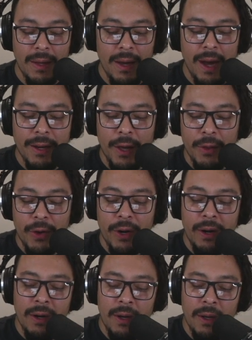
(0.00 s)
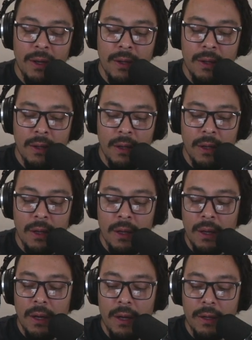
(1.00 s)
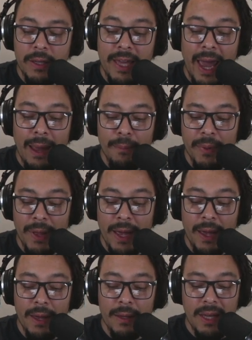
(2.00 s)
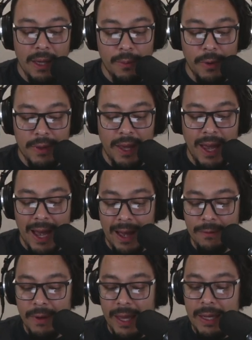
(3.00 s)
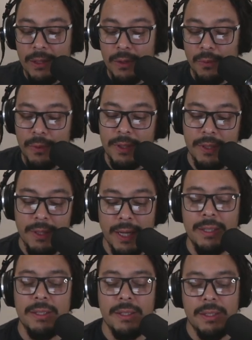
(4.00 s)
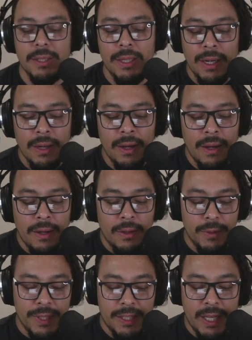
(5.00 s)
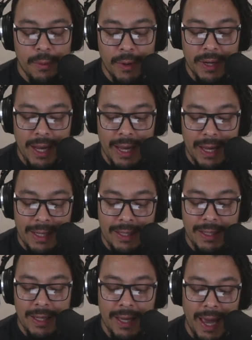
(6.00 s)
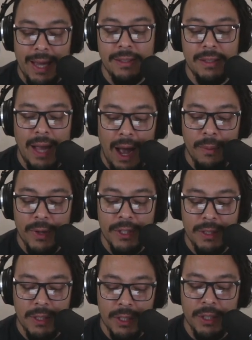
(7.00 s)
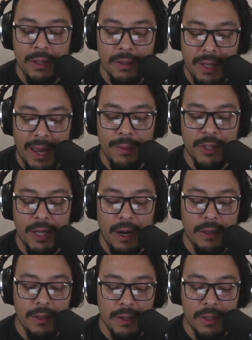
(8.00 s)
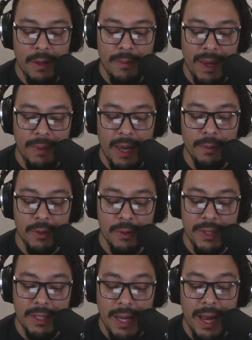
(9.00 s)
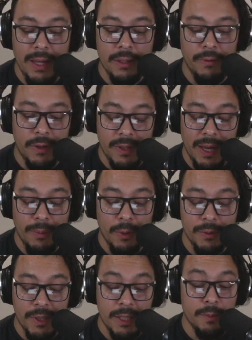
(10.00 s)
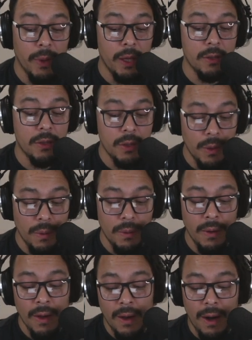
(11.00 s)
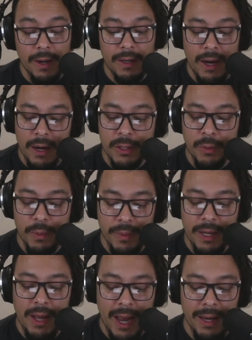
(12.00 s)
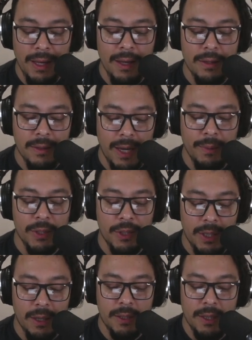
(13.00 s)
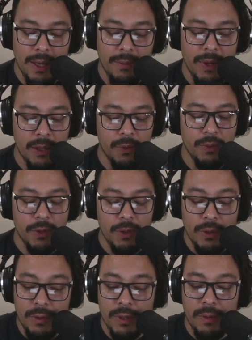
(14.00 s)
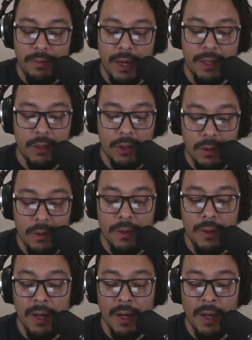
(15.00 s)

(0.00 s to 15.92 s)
Another gameplay keyword they have is resist. The resist keyword indicates how much additional damage characters may be able to withstand. For example, resist +2 on a character would mean any damage dealt to them is reduced by 2.